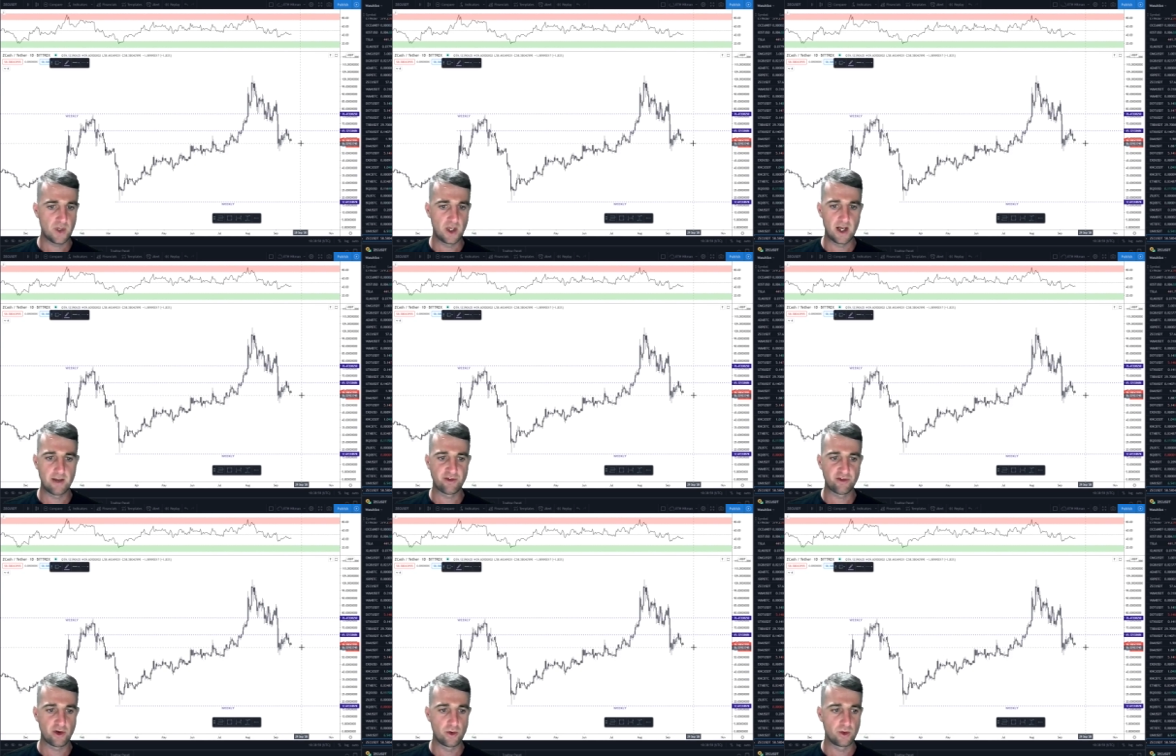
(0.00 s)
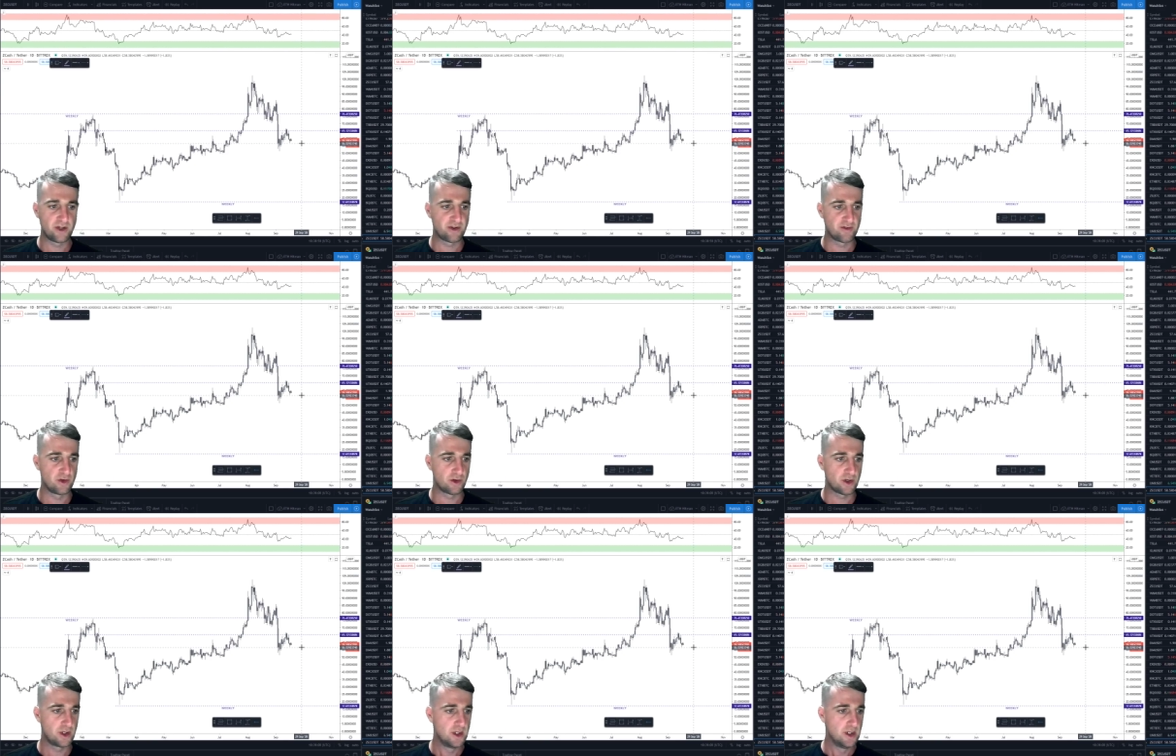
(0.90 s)
Uh, so let's have a look.
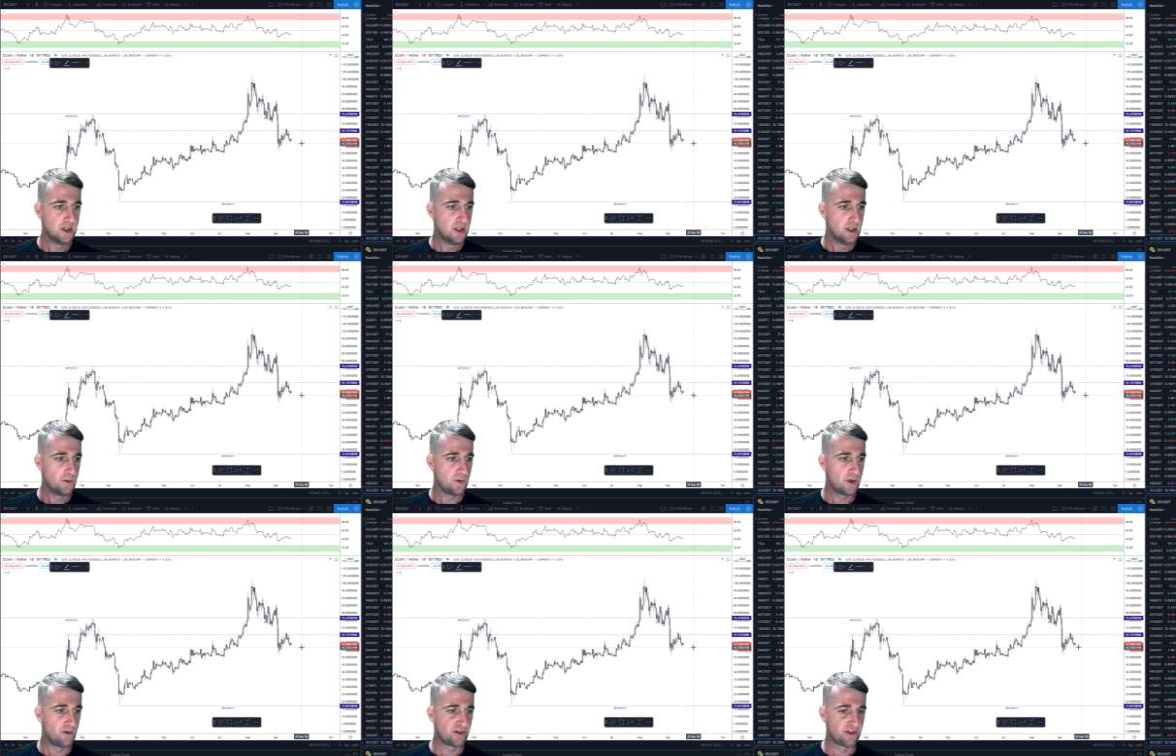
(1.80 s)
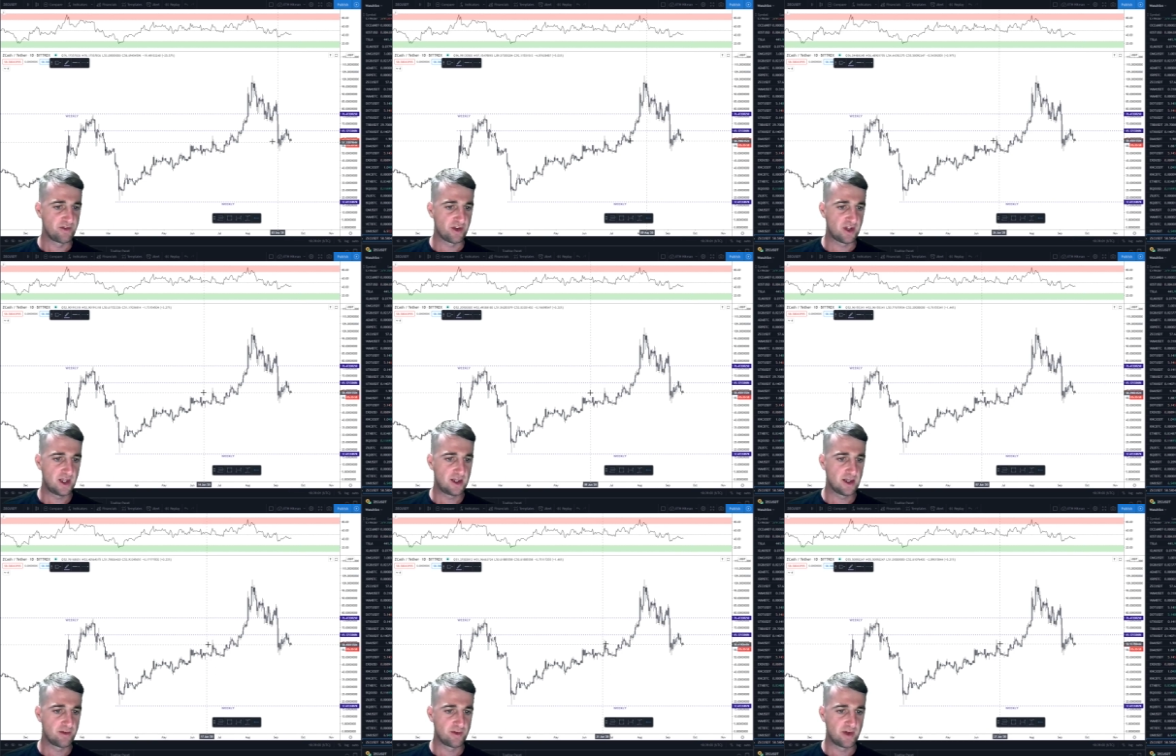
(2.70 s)
Obviously, there's a key
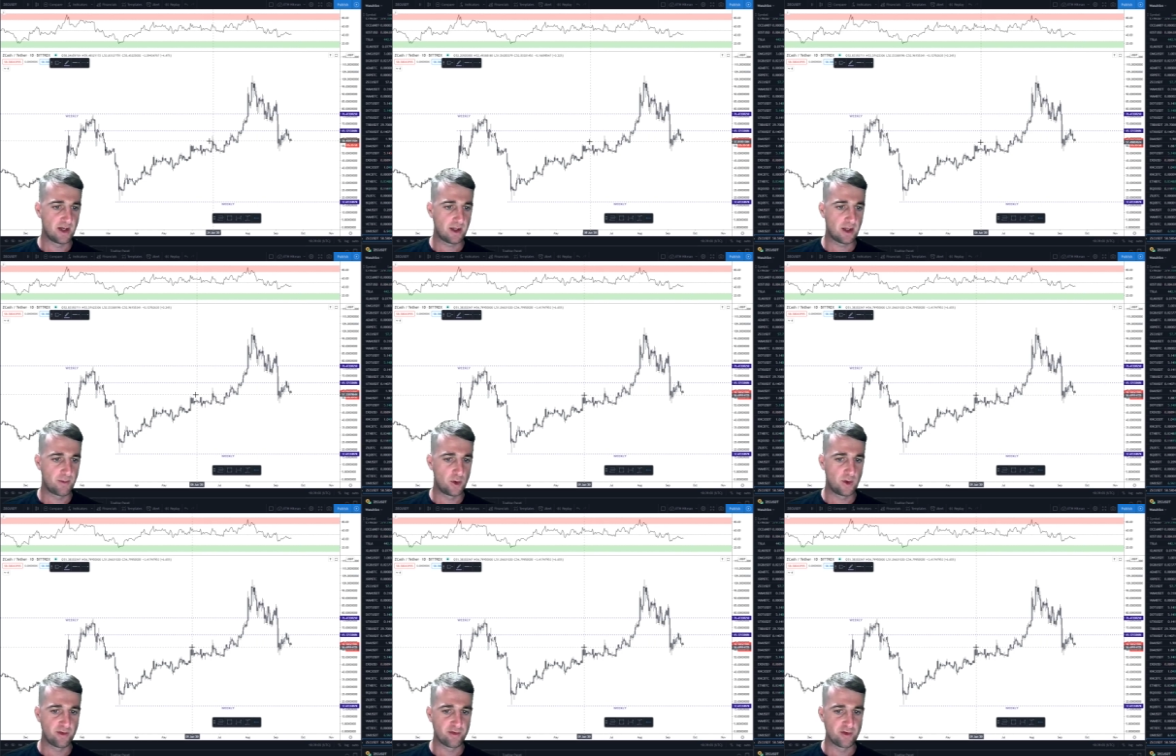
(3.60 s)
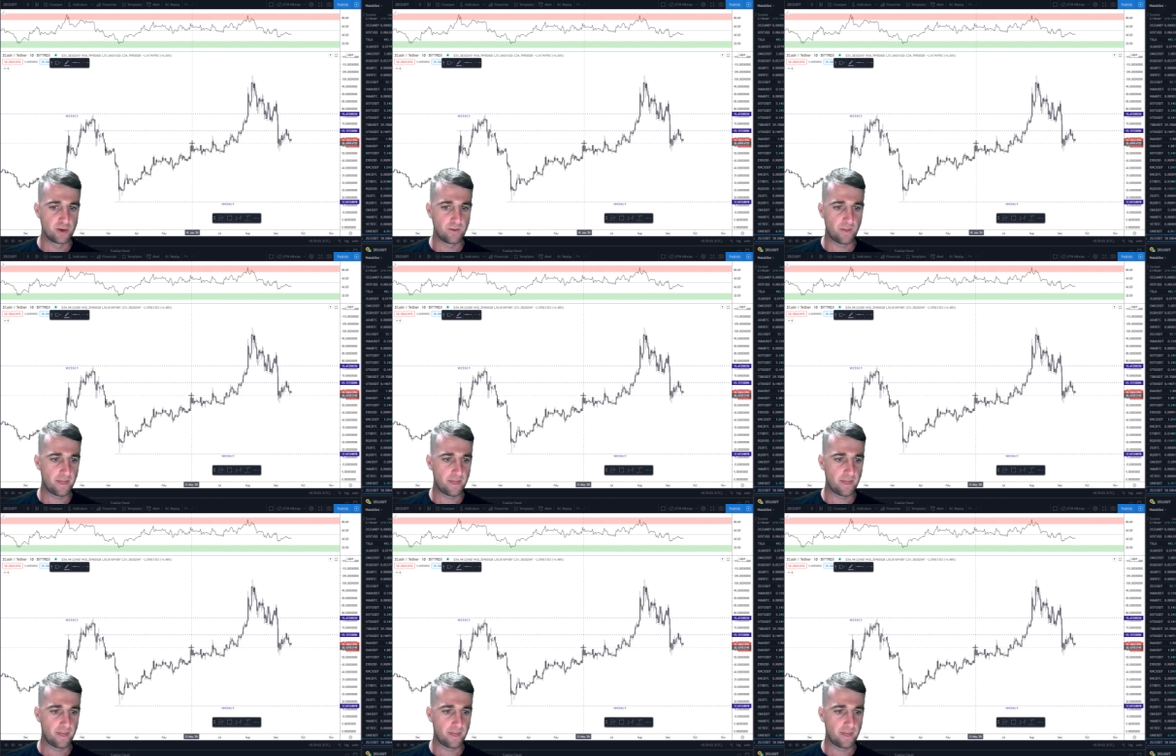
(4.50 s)
level there, come all the way through,